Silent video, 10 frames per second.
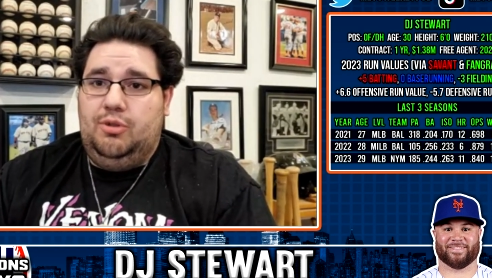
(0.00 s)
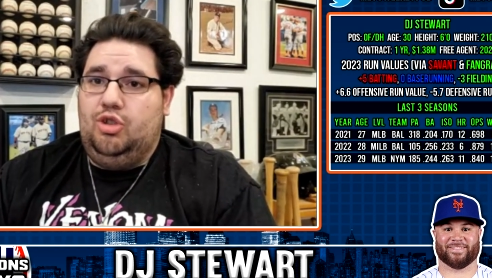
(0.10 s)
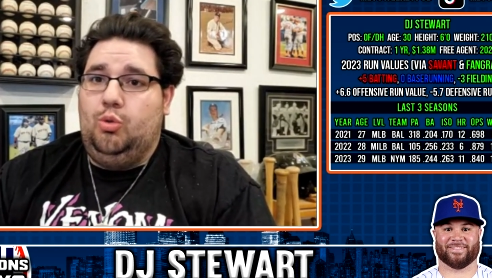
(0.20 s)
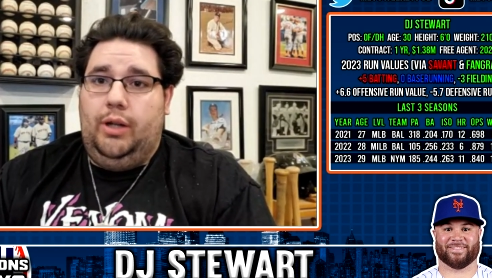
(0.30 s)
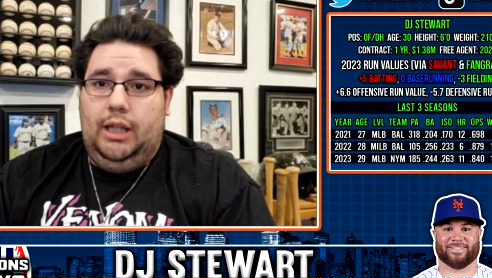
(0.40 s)
Speaker 1: keeps
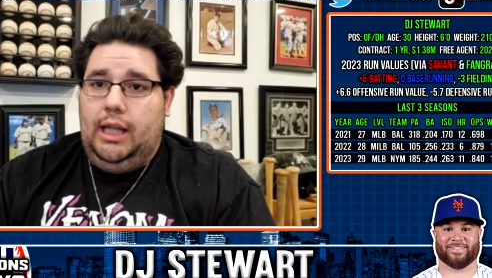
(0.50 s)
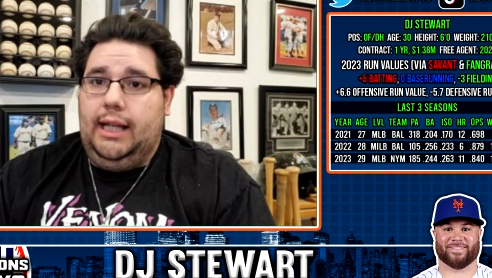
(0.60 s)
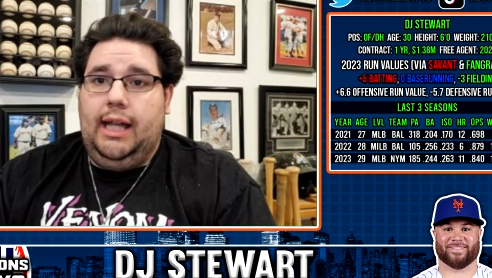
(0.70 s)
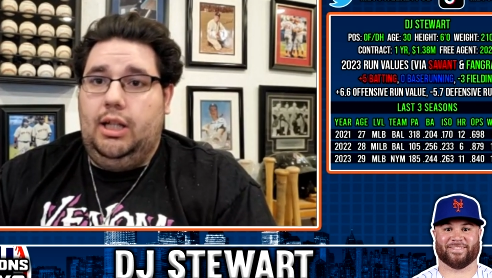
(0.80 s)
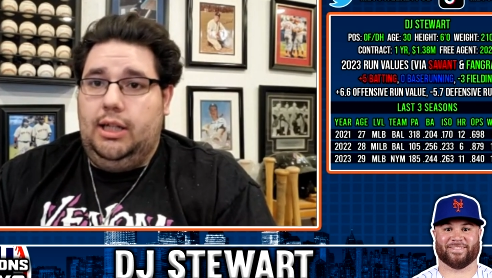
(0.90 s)
swinging
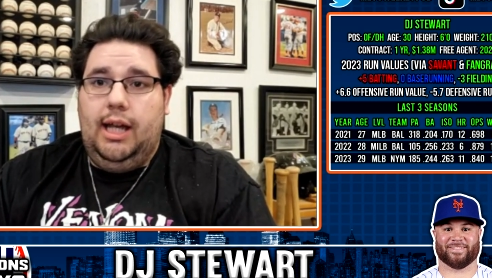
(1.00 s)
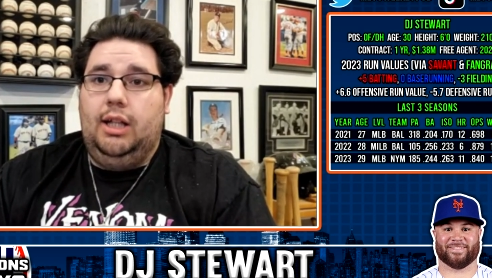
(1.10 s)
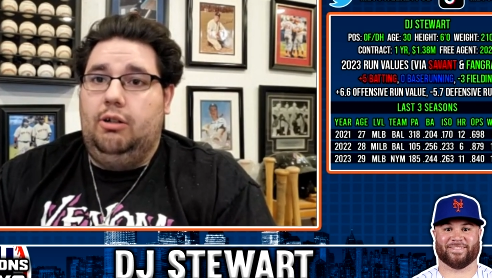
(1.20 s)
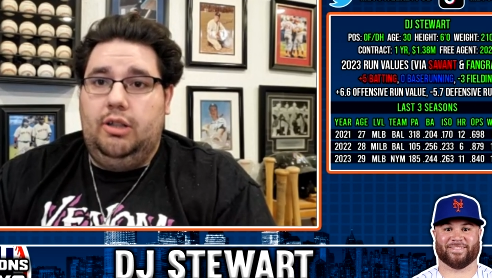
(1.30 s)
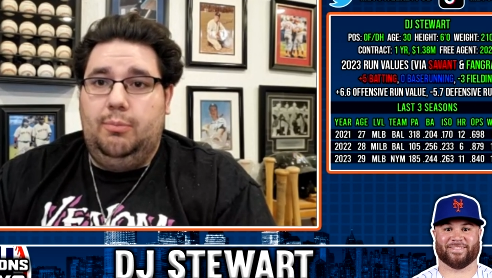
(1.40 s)
like Helen
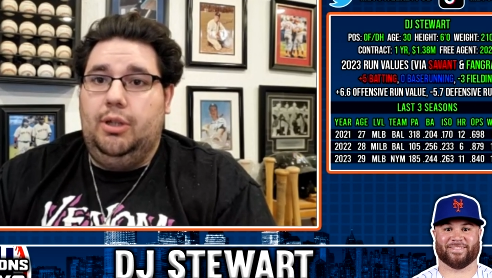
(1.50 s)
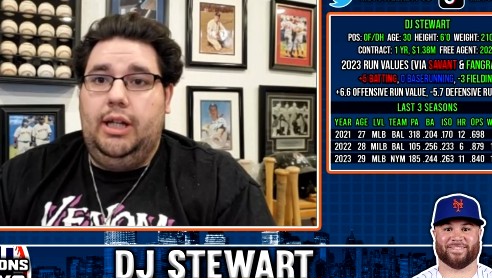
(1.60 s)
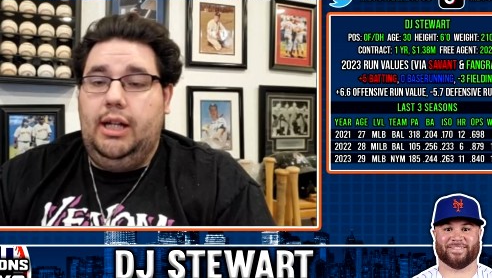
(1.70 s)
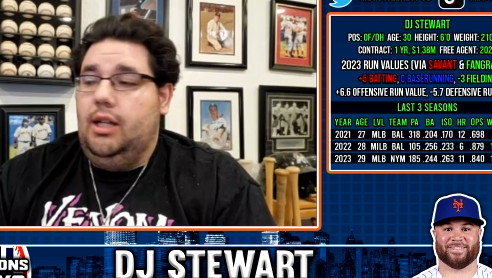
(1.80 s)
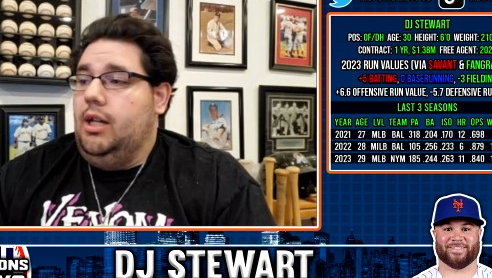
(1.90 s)
Keller at the
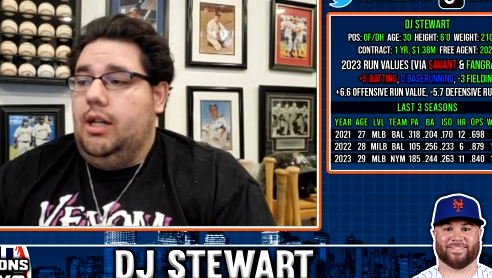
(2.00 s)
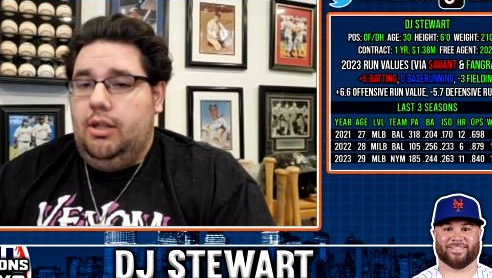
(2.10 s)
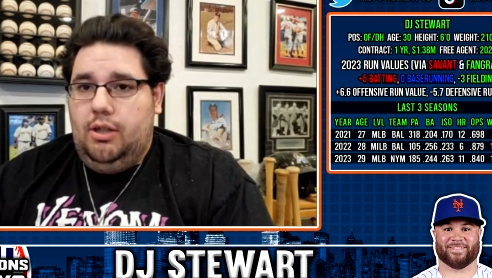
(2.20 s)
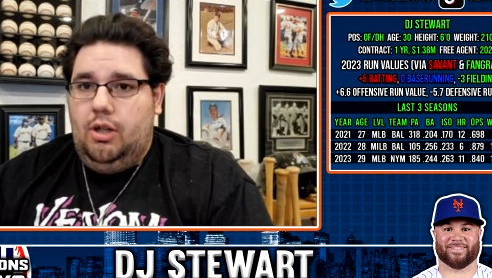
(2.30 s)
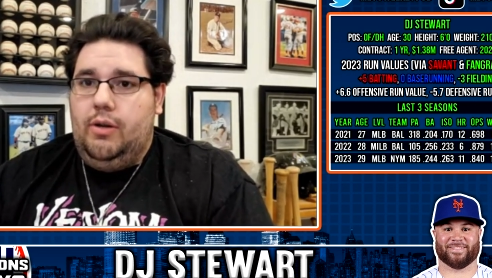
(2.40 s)
plate,
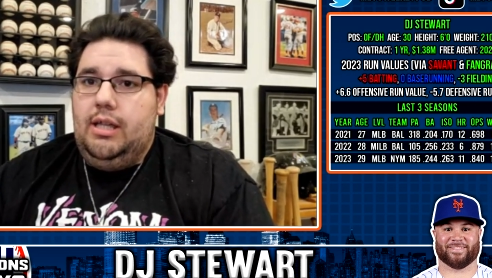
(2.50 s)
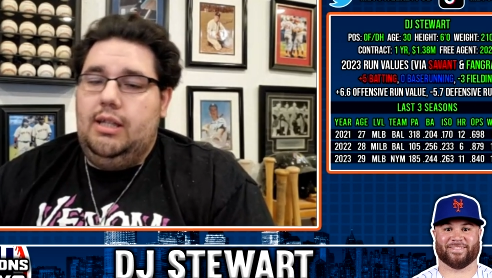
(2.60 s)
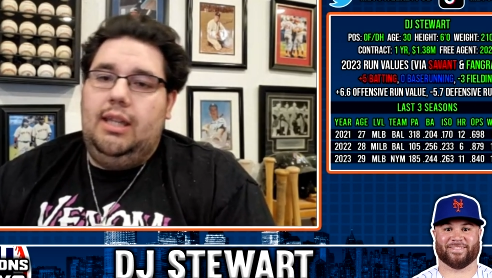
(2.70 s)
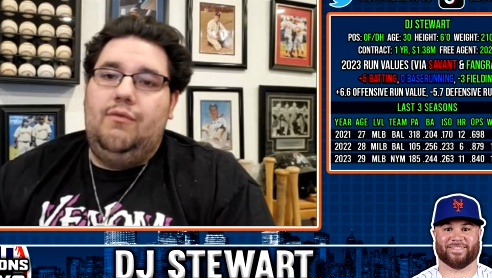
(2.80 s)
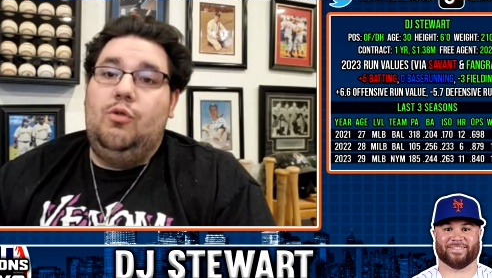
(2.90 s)
you know, he
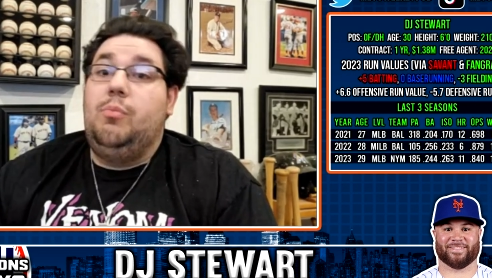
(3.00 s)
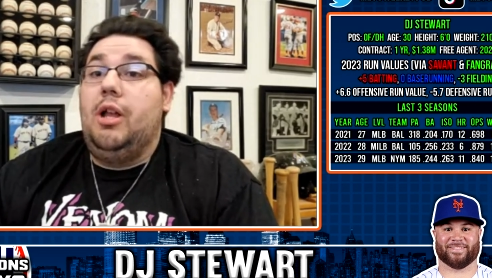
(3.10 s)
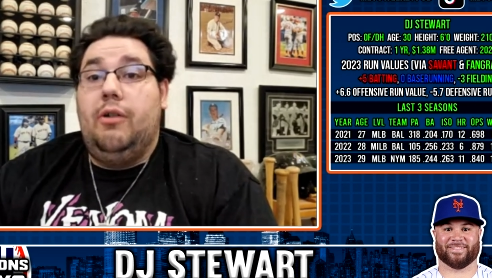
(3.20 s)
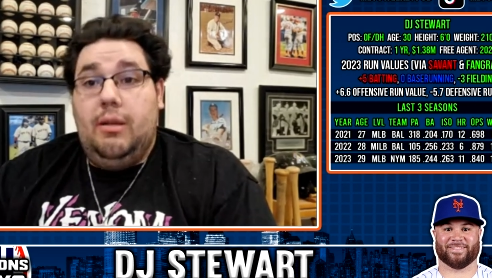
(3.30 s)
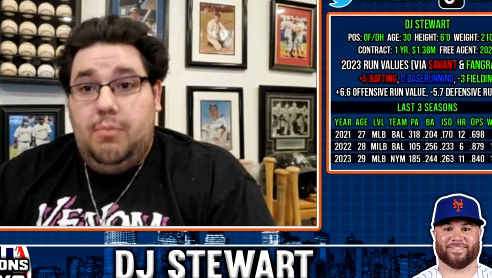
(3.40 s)
can give you
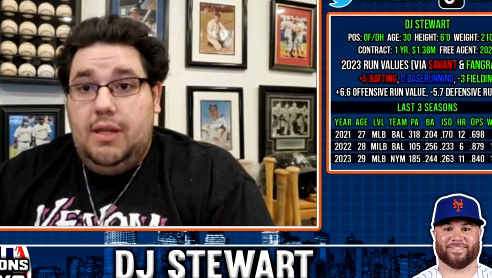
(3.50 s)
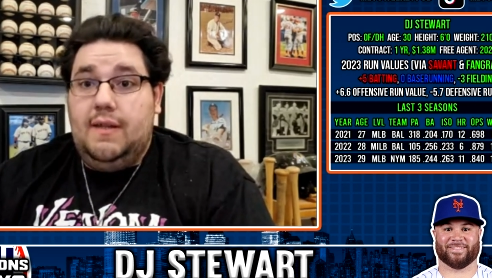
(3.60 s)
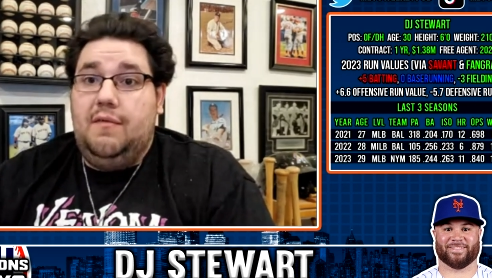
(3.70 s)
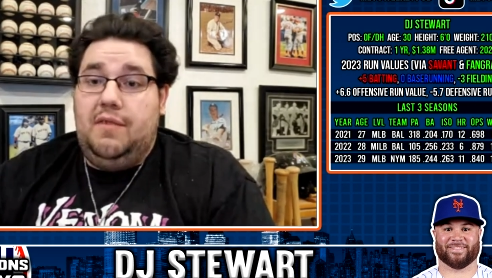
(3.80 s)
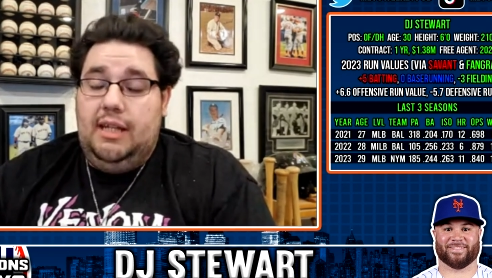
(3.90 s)
better
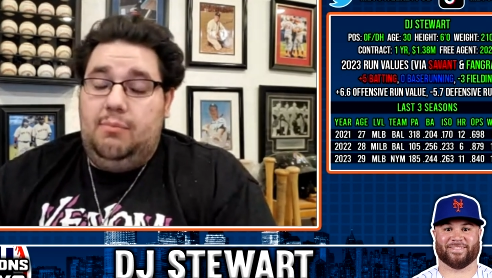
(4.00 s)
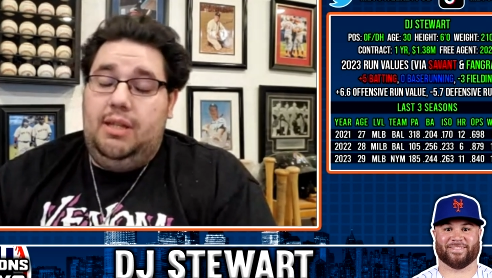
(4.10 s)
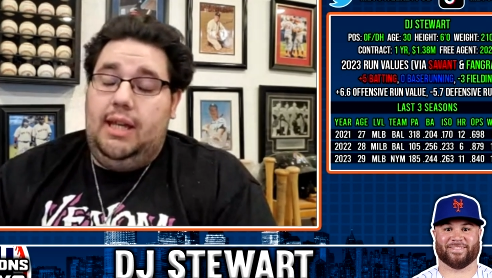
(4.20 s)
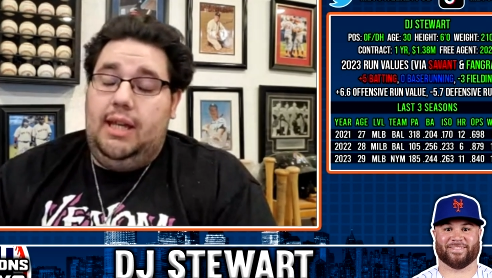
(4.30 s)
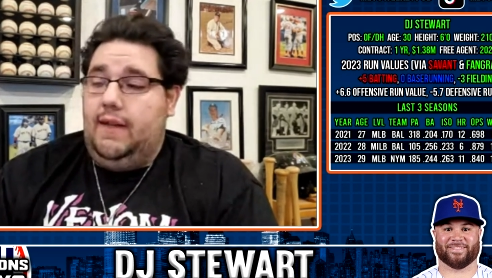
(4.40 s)
ABs if
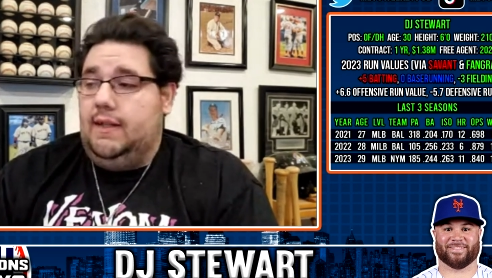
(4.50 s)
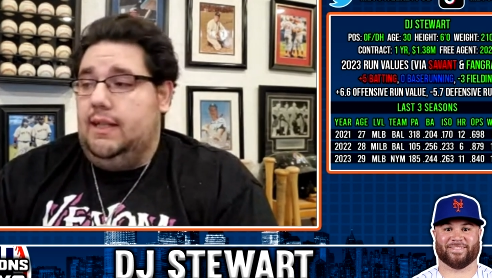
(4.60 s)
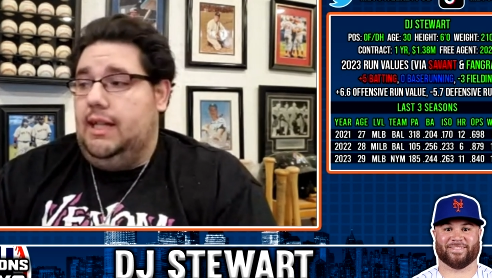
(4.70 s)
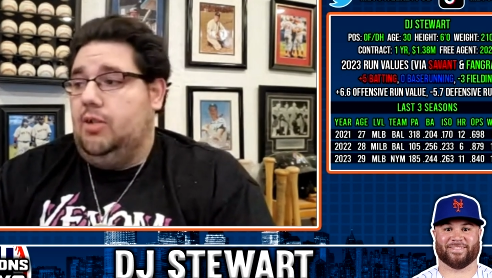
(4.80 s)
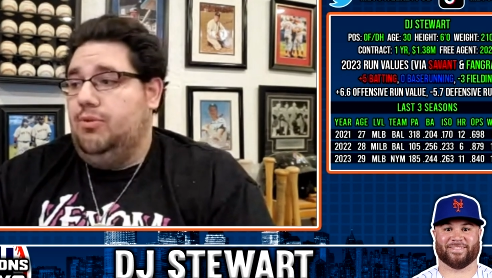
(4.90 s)
need be at
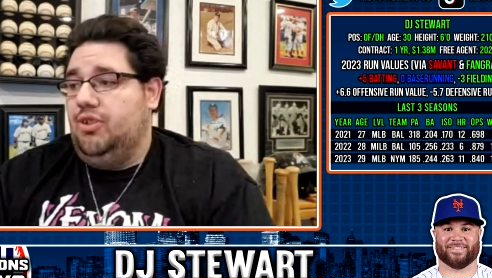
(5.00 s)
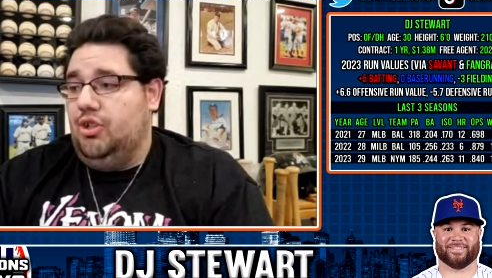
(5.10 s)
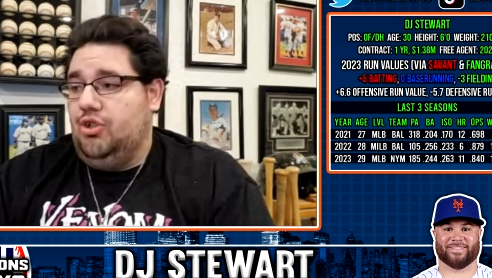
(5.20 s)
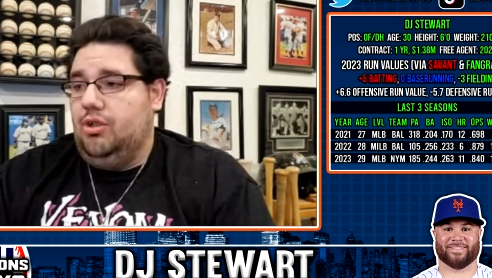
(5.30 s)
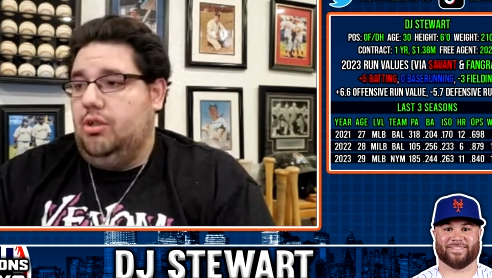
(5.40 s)
that DH
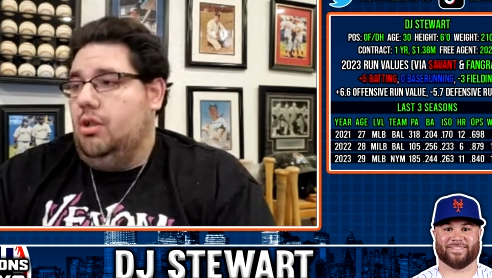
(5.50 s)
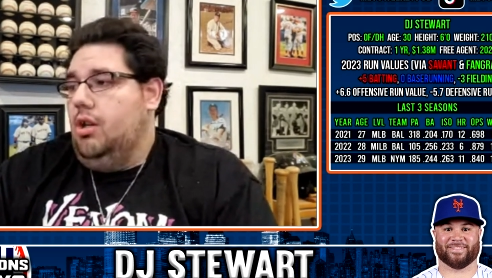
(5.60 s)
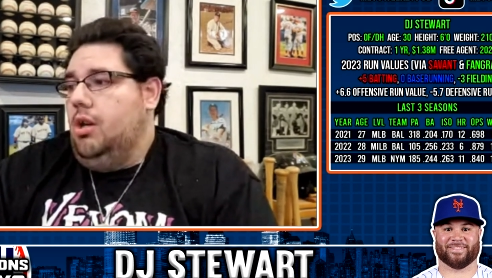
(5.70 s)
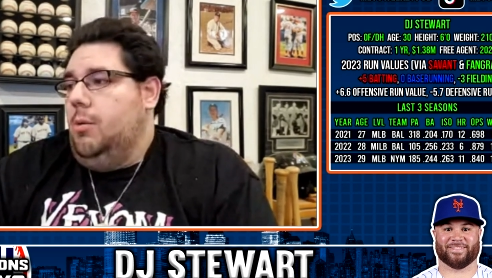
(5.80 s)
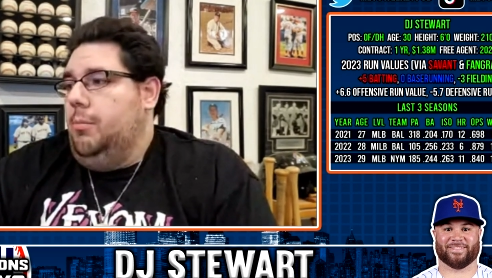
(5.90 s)

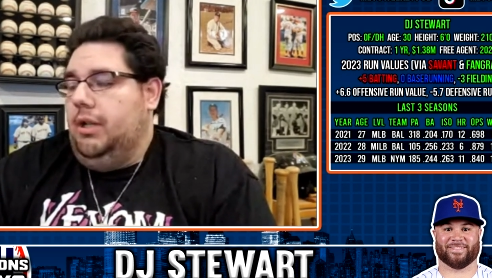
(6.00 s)
position.